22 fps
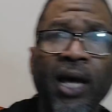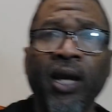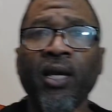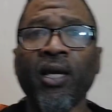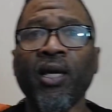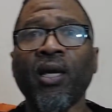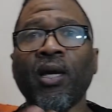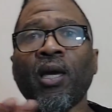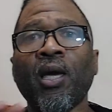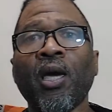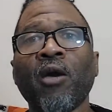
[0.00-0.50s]
to
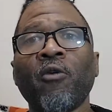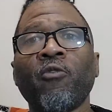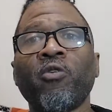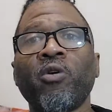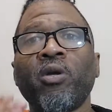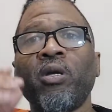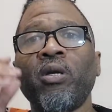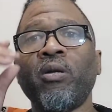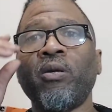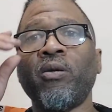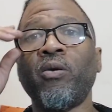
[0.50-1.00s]
get
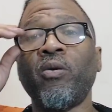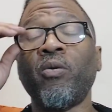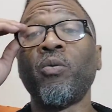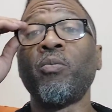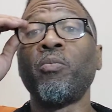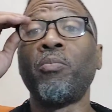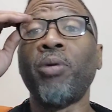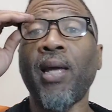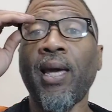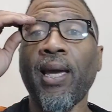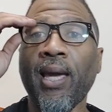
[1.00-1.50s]
every
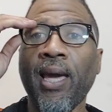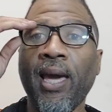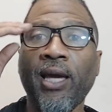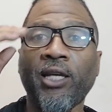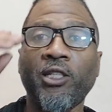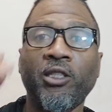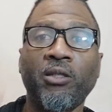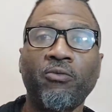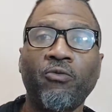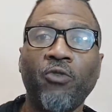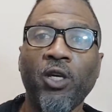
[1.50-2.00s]
black
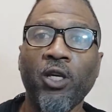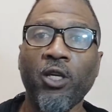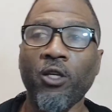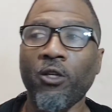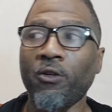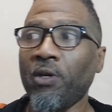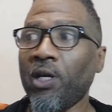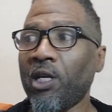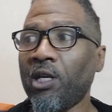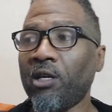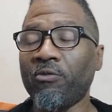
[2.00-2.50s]
action figure.
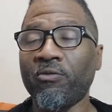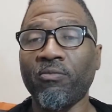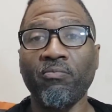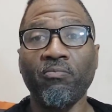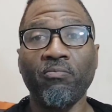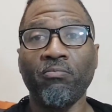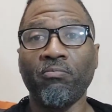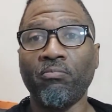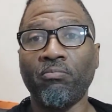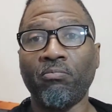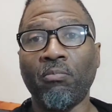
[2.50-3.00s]
And if
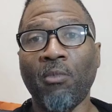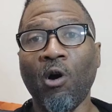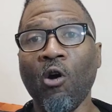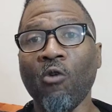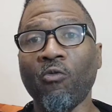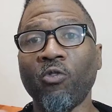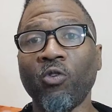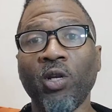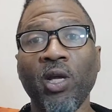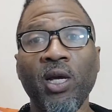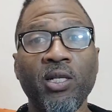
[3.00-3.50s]

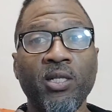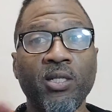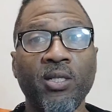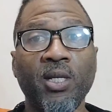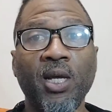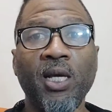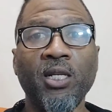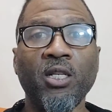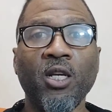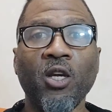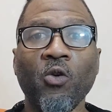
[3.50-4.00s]
Marvel Legends
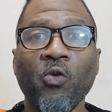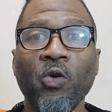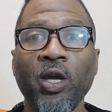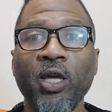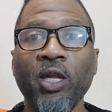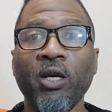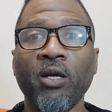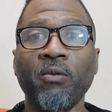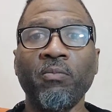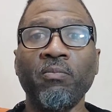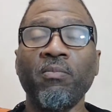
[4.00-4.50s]
hasn't
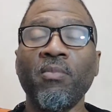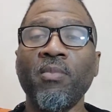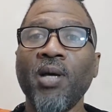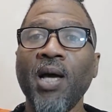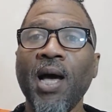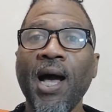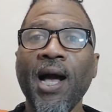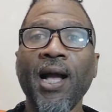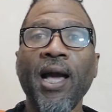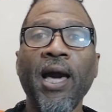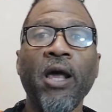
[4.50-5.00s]
created them,
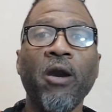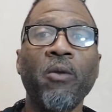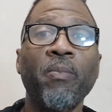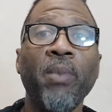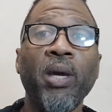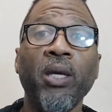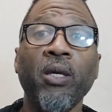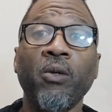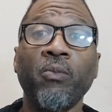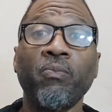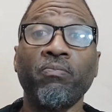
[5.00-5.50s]
I got to
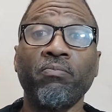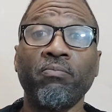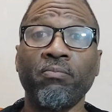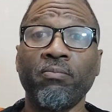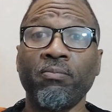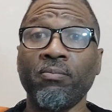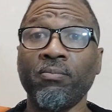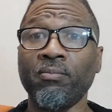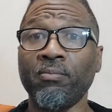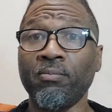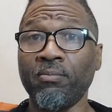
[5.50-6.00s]
make them.
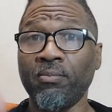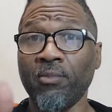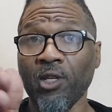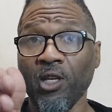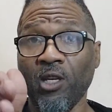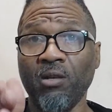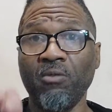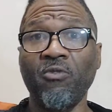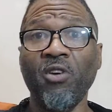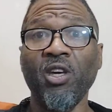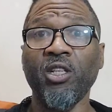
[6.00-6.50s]

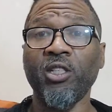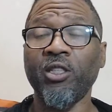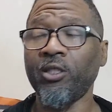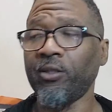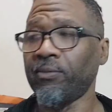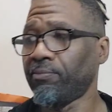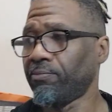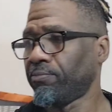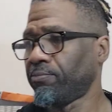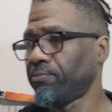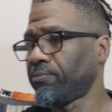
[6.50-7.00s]
Conviction.
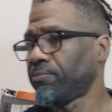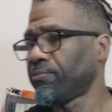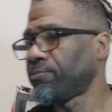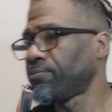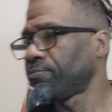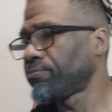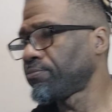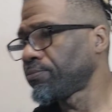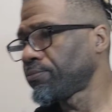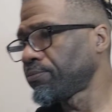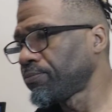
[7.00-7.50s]

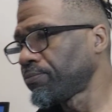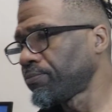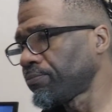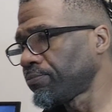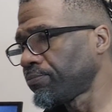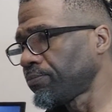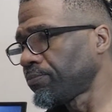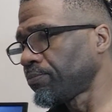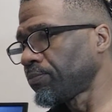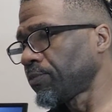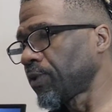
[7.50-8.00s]

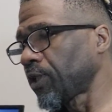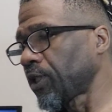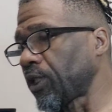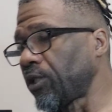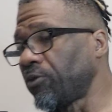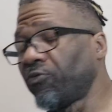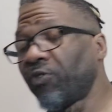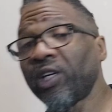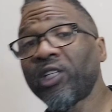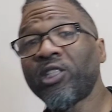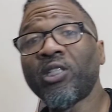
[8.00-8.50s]

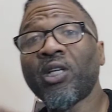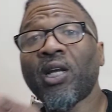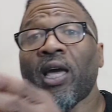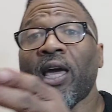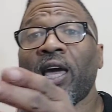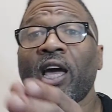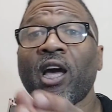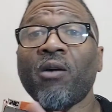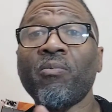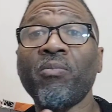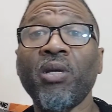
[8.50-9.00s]
Conviction to
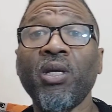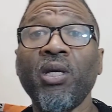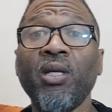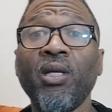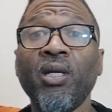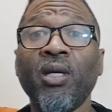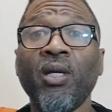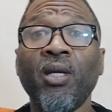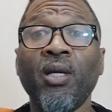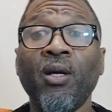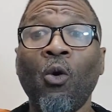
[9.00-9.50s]
have me
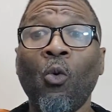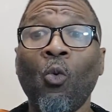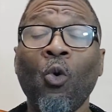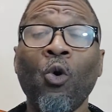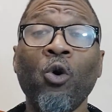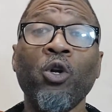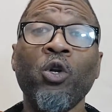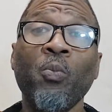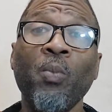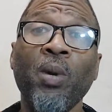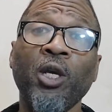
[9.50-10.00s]

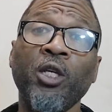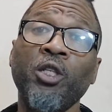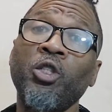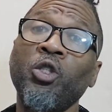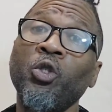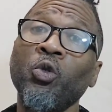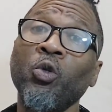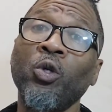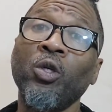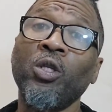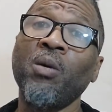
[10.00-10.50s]
wanting to make
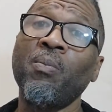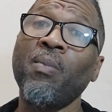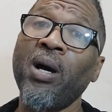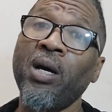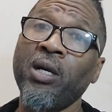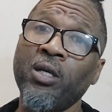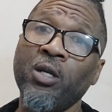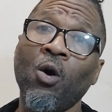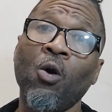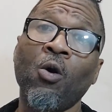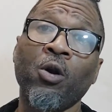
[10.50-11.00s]
sure that my
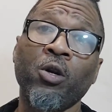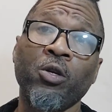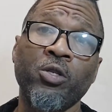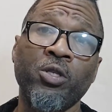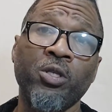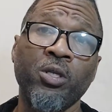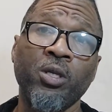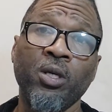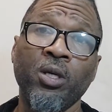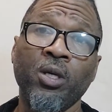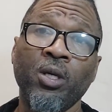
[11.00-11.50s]

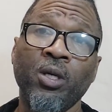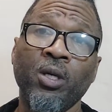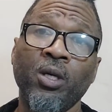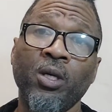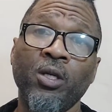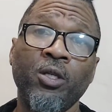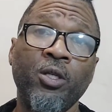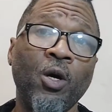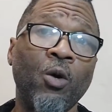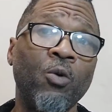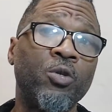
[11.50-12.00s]
daughters
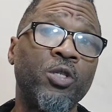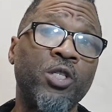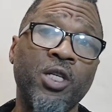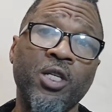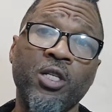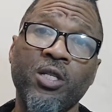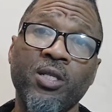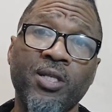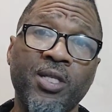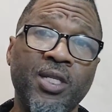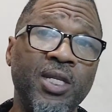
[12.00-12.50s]
don't
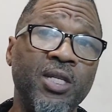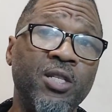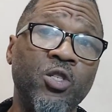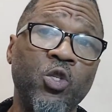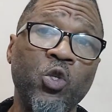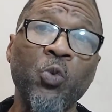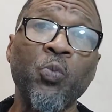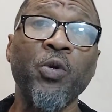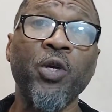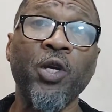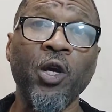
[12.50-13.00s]
just see
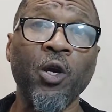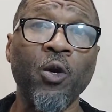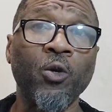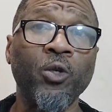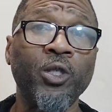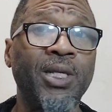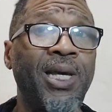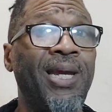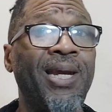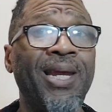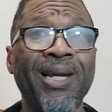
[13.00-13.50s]

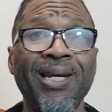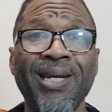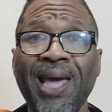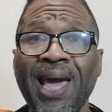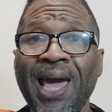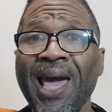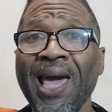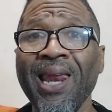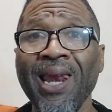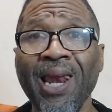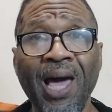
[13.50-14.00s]
superheroes that their
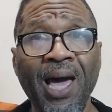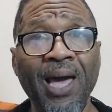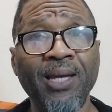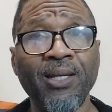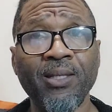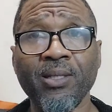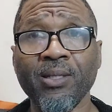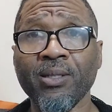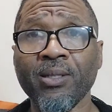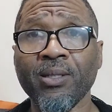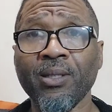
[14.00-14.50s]
dad
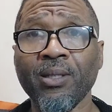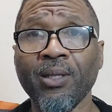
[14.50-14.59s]
likes,